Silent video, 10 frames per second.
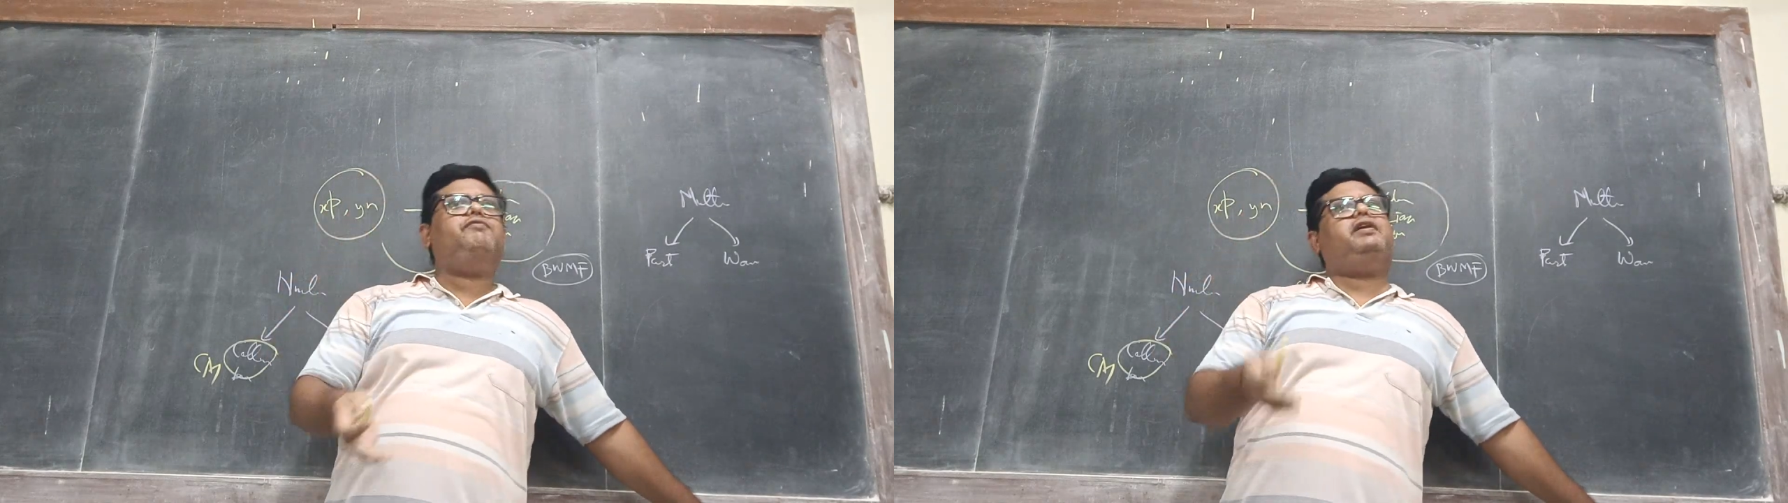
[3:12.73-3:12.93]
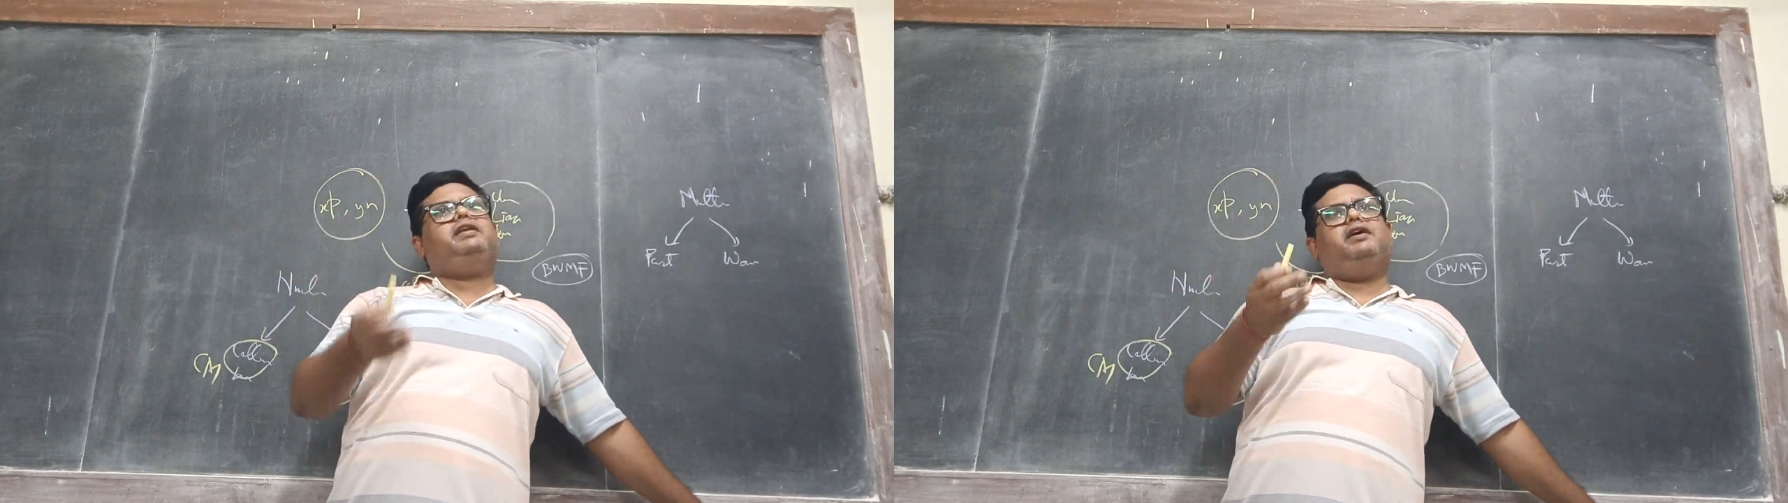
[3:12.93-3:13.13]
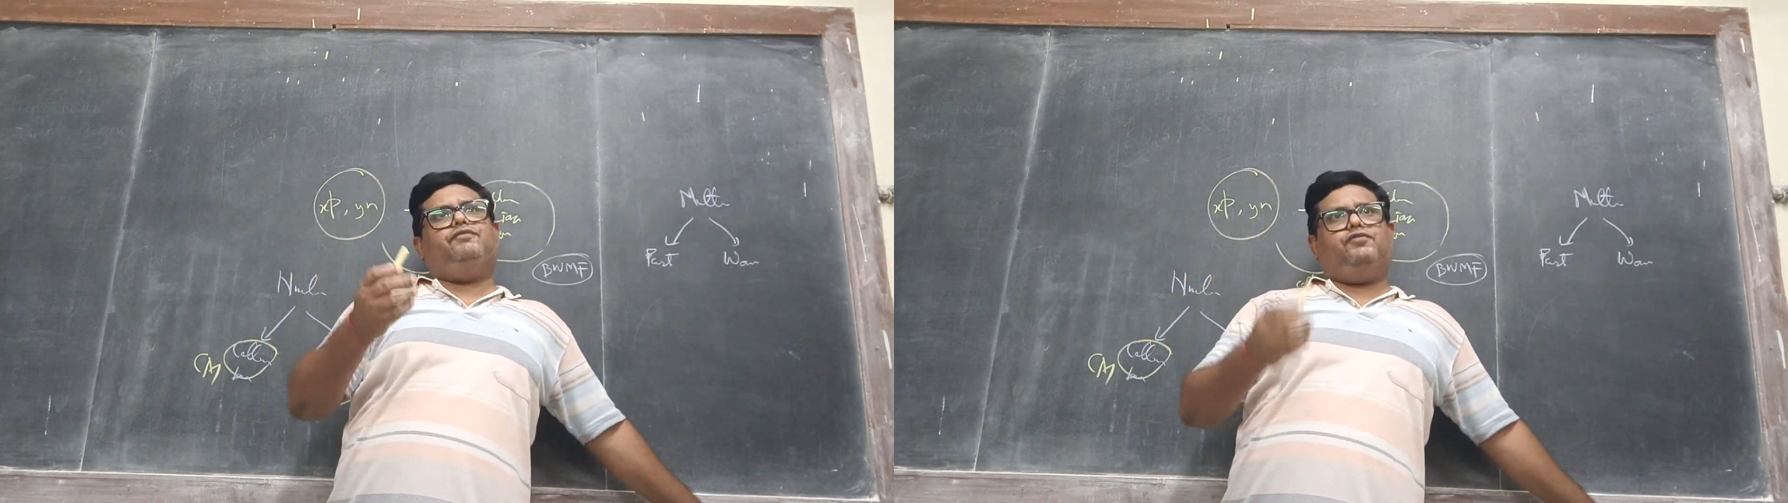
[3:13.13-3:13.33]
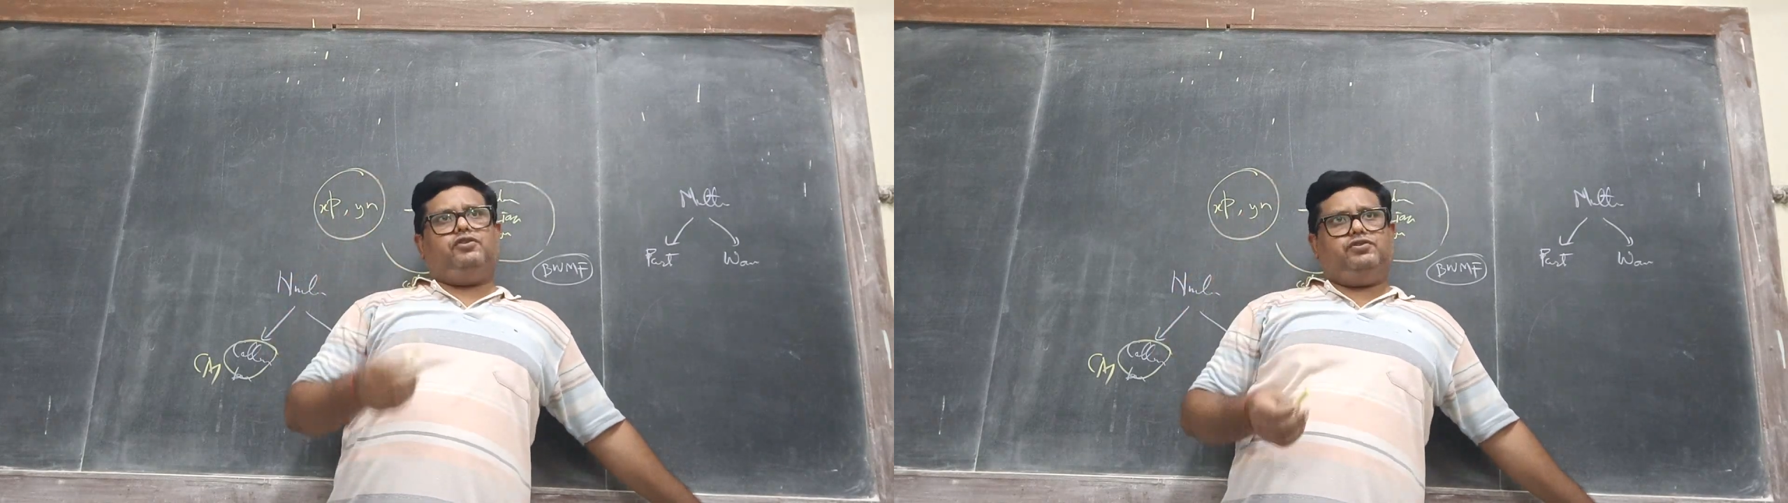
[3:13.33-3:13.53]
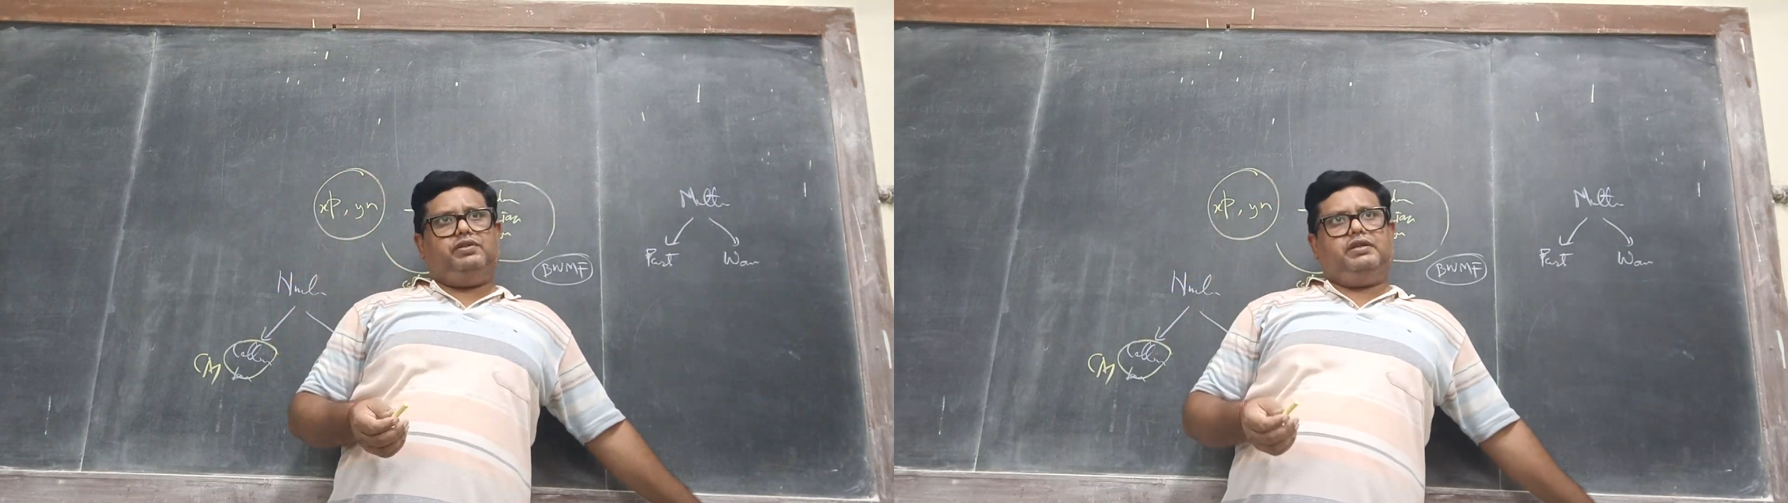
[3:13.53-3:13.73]
very
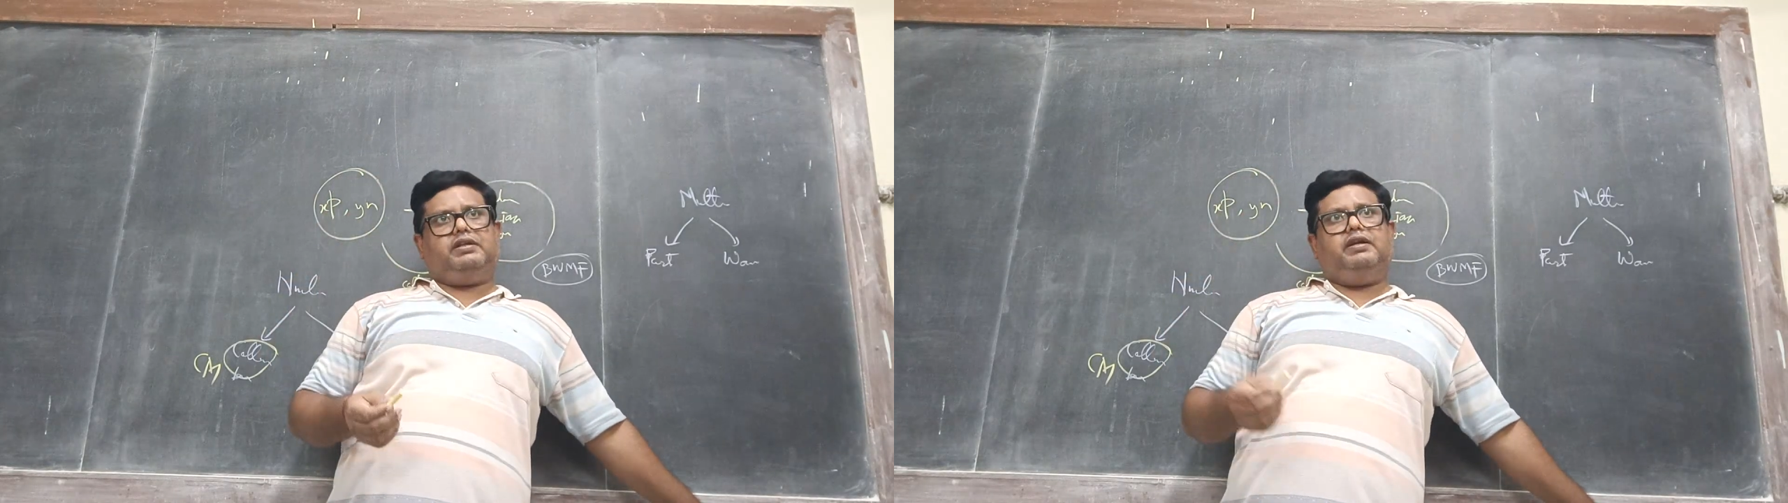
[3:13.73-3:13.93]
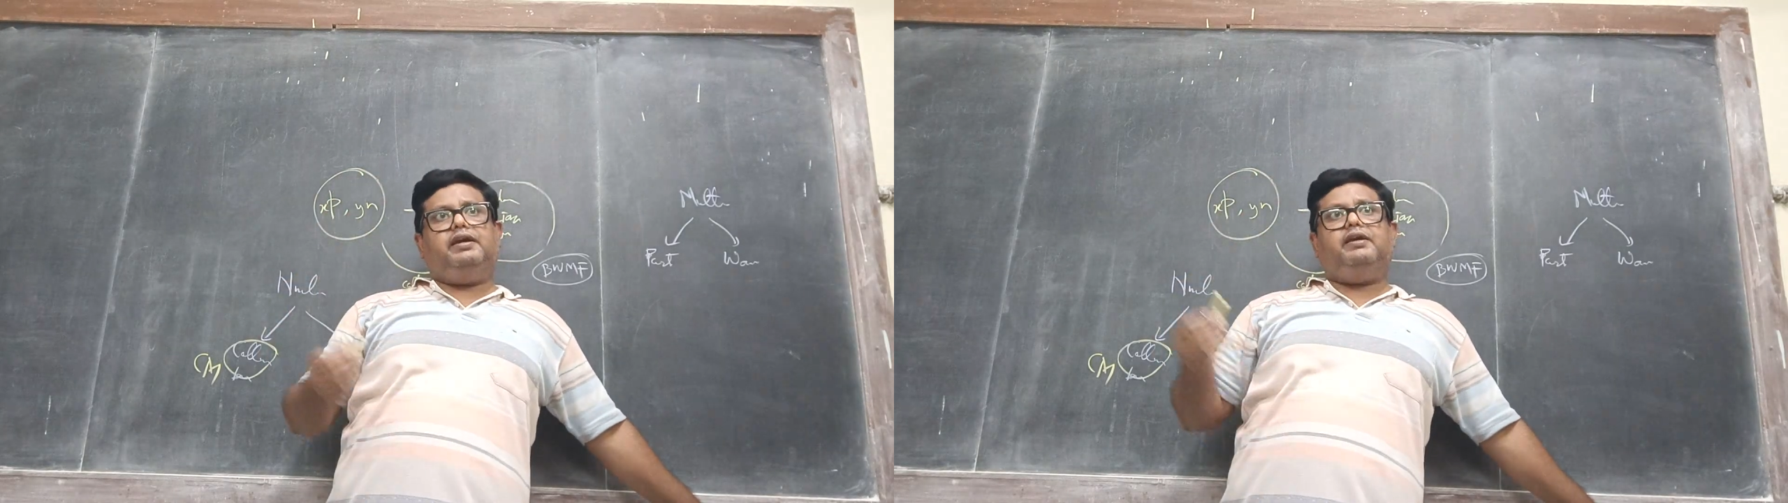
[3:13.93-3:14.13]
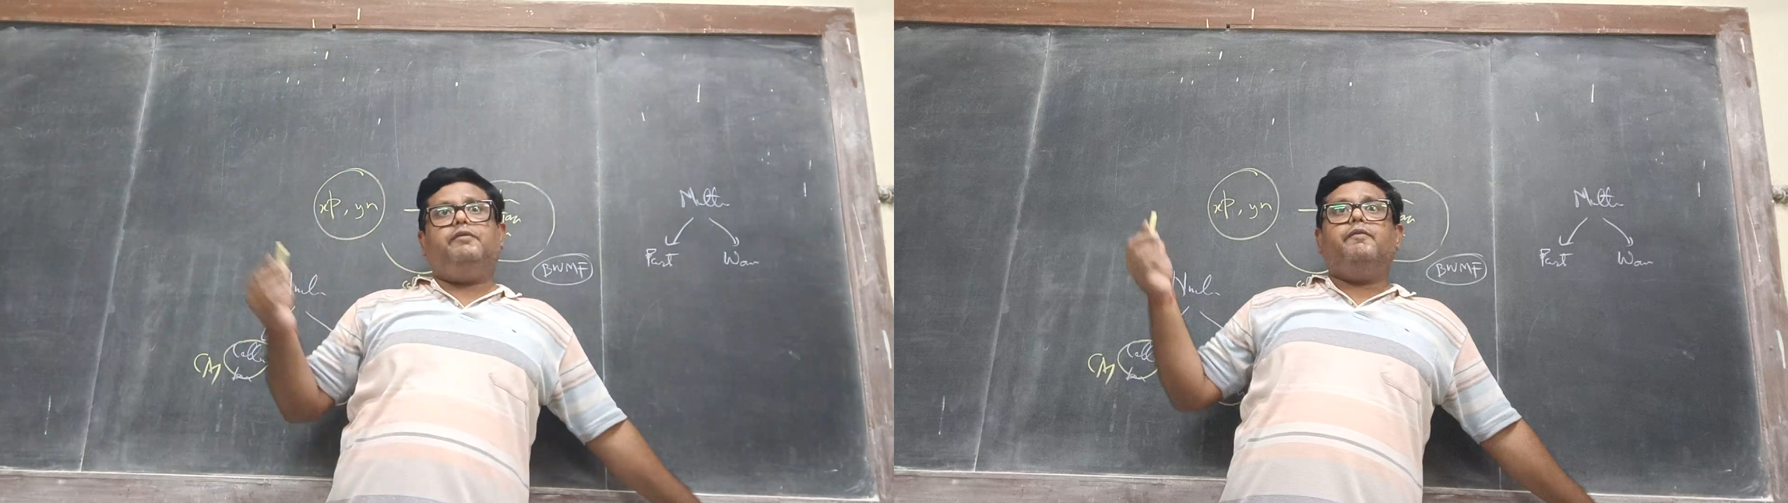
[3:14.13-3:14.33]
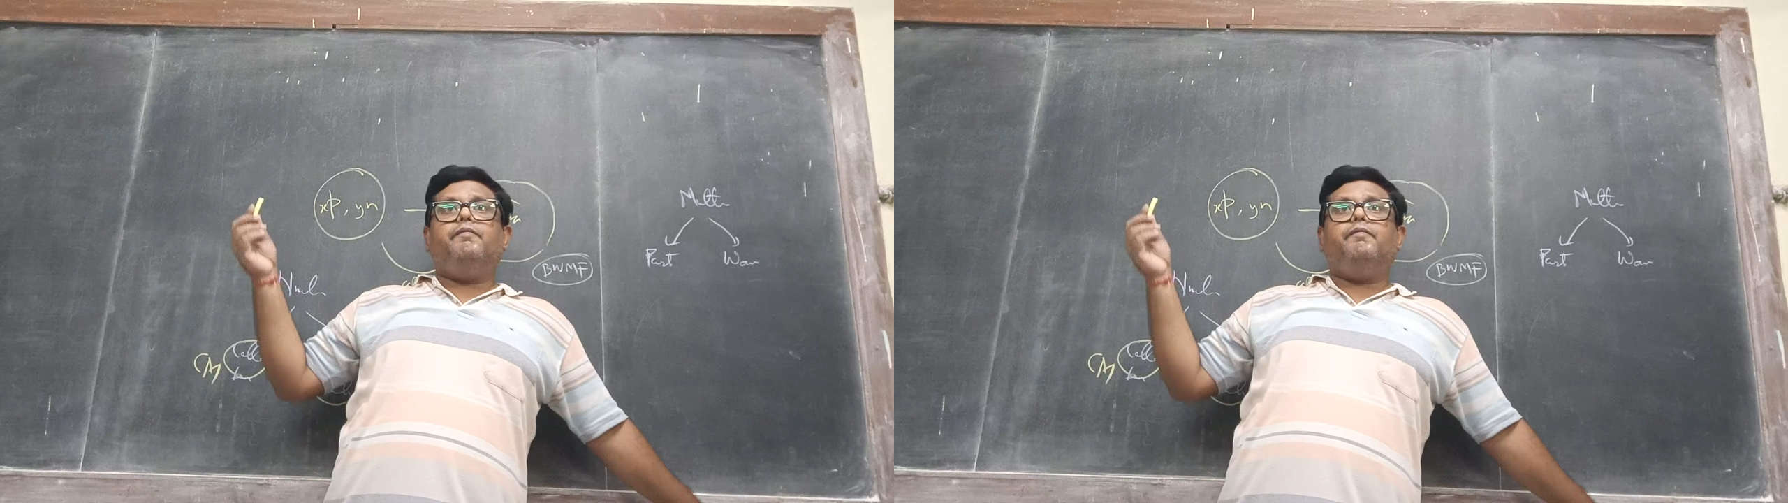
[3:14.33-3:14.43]
unfortunately,